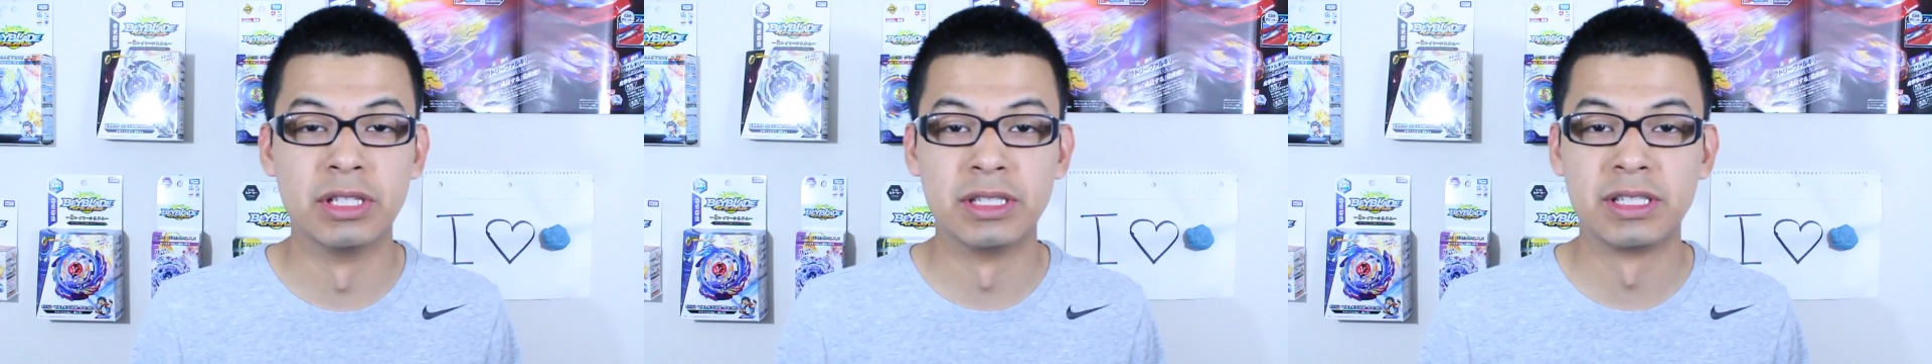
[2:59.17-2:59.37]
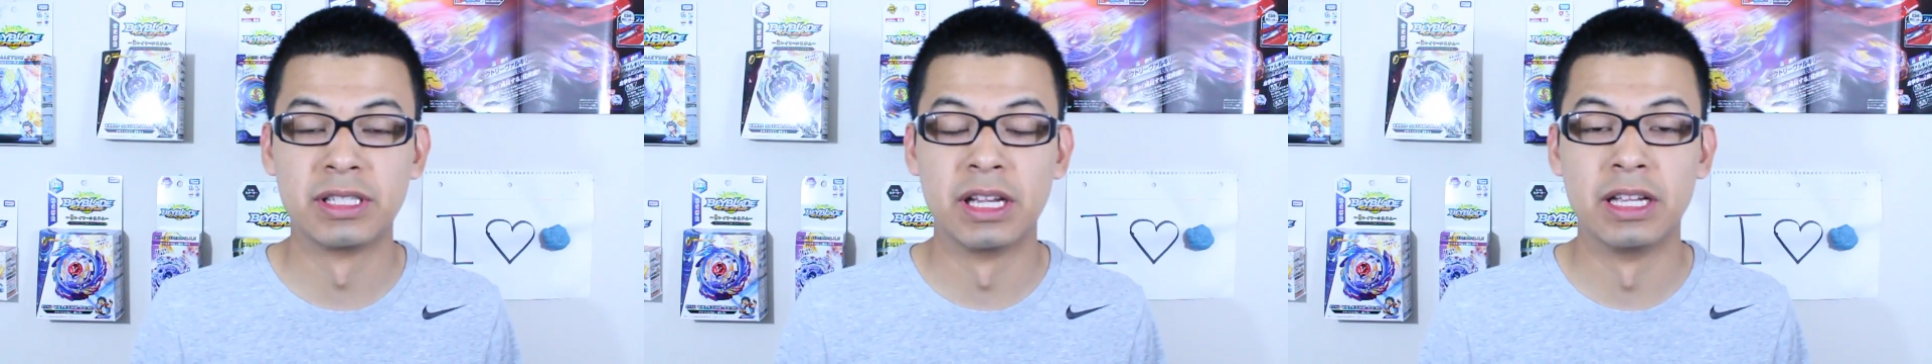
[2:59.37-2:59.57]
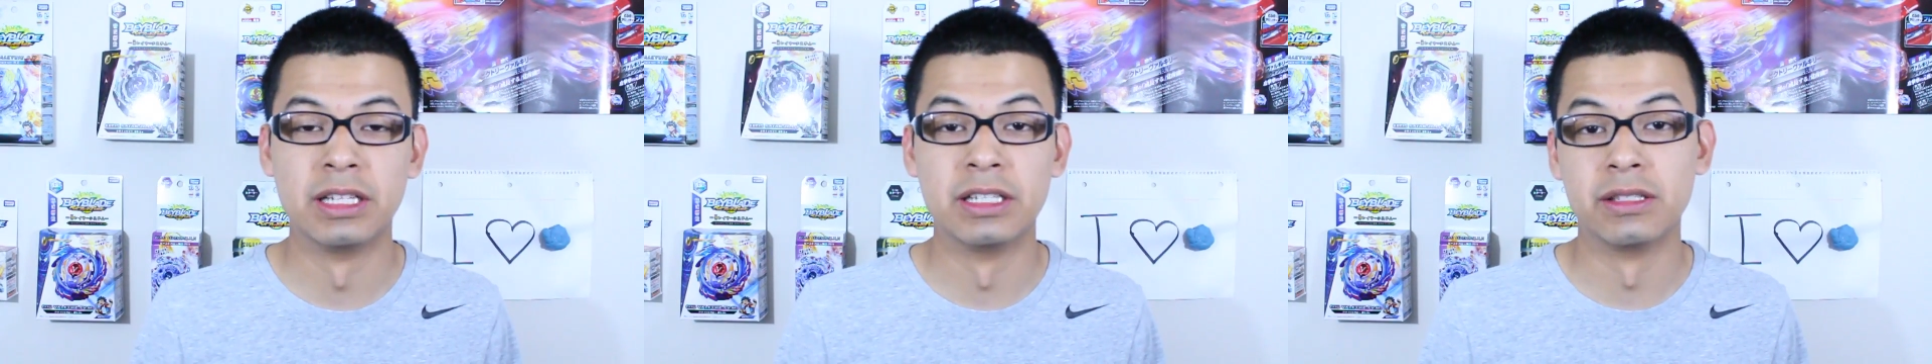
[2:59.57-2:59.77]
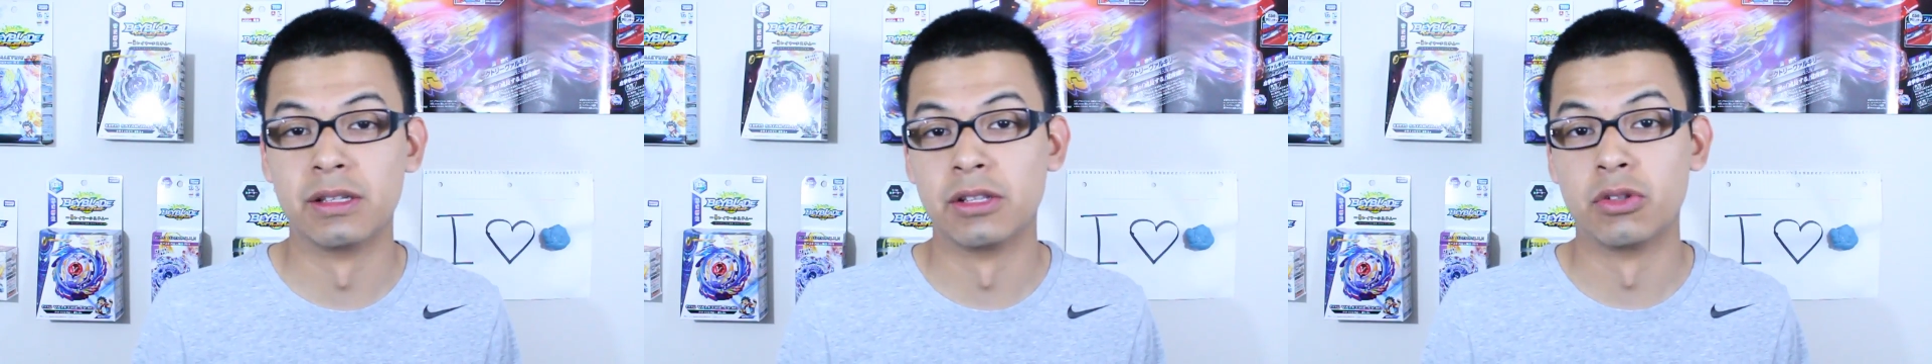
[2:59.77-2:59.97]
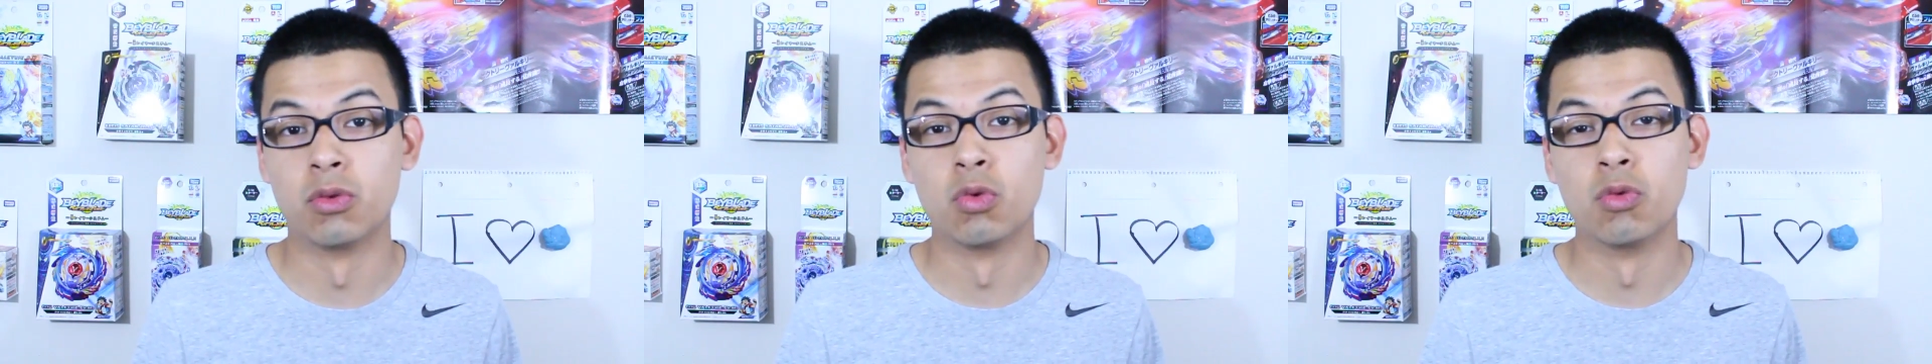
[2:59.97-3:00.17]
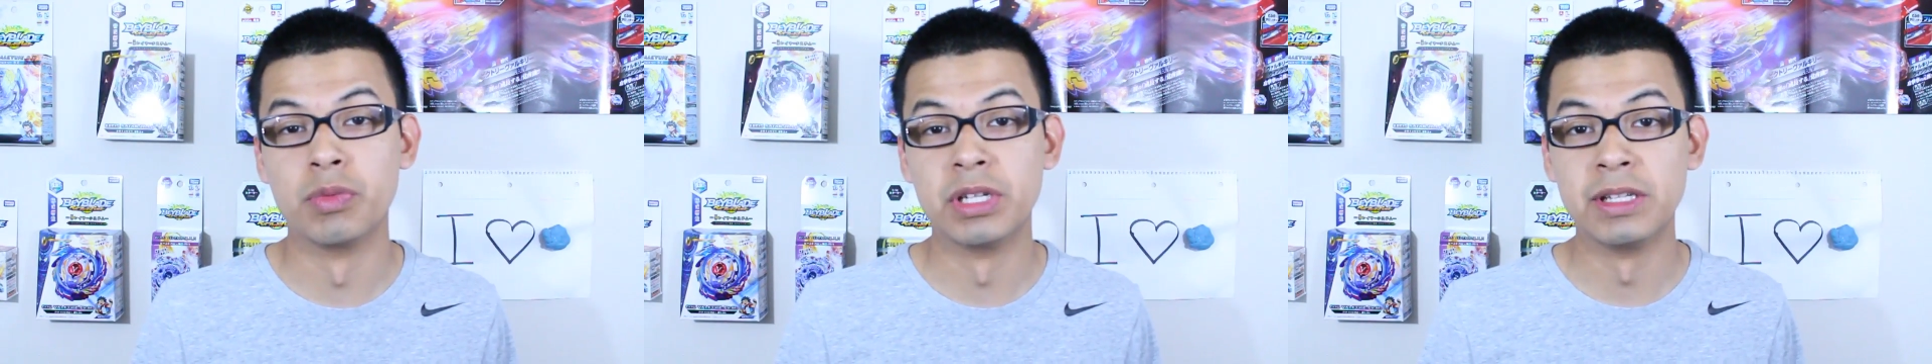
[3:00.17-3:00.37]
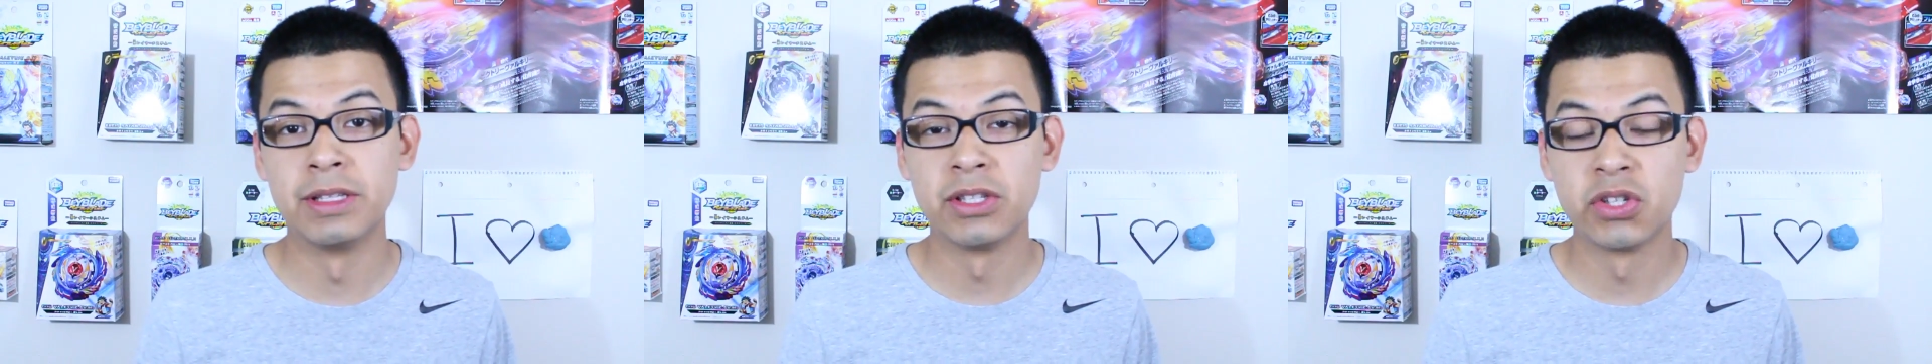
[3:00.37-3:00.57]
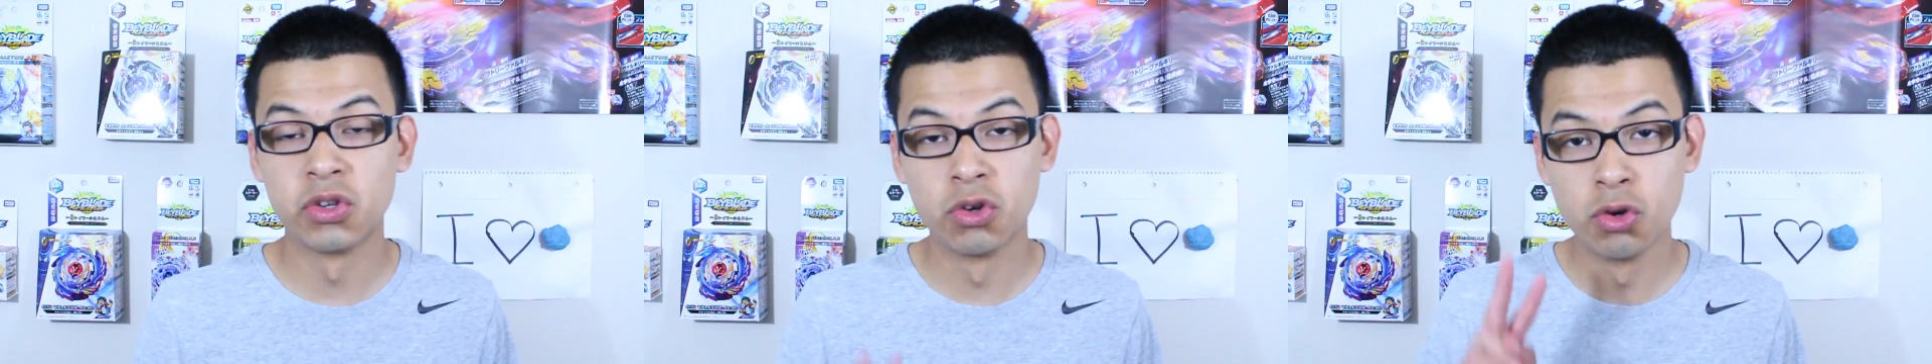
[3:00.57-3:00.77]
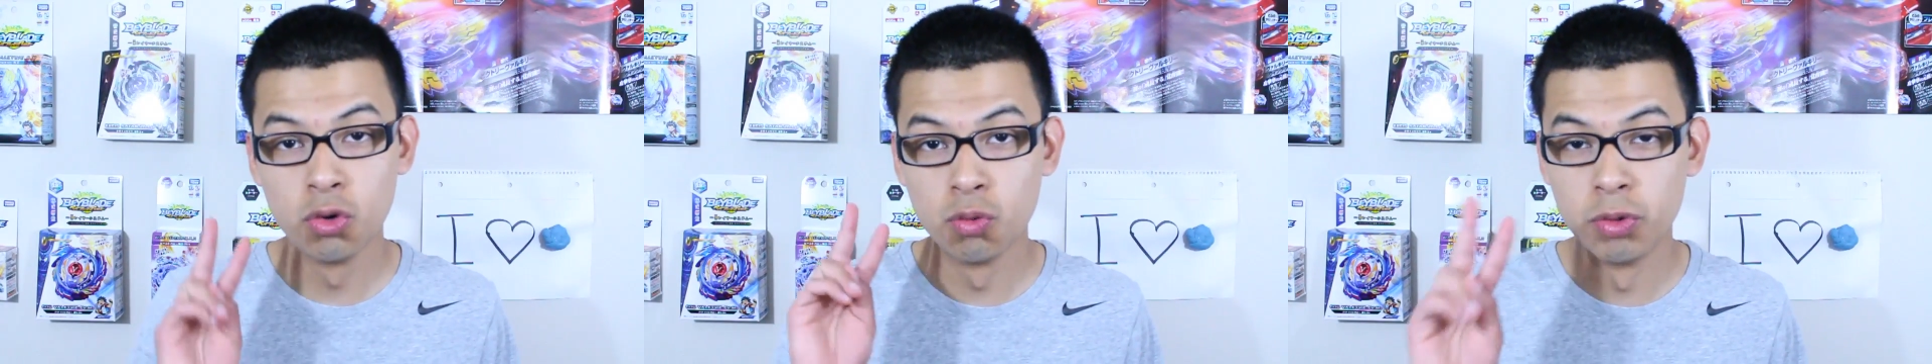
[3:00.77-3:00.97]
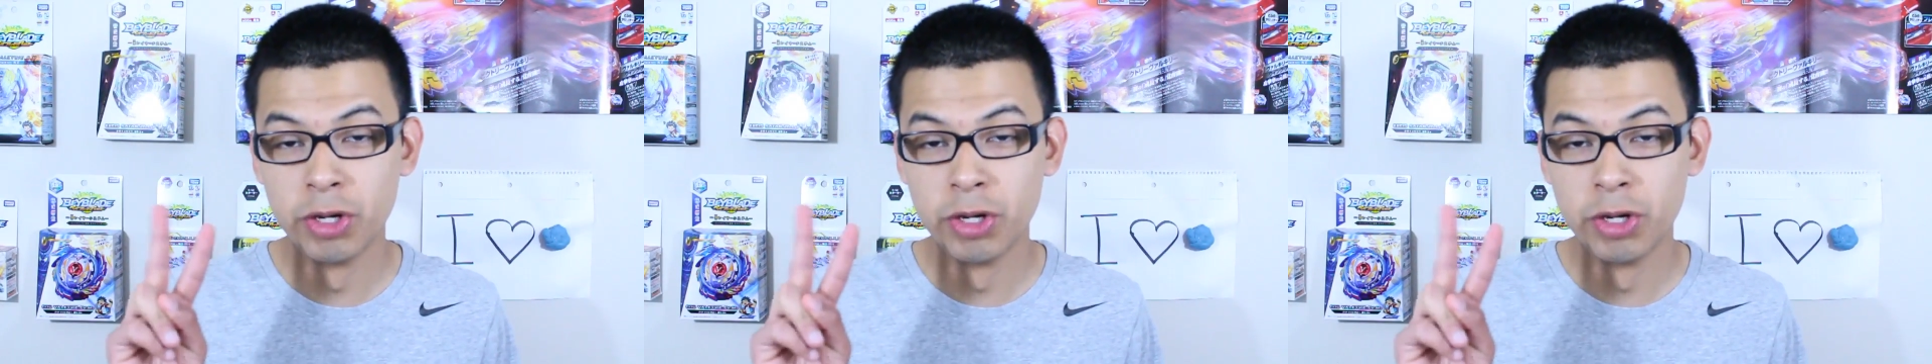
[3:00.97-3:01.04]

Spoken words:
this set is that there will be 2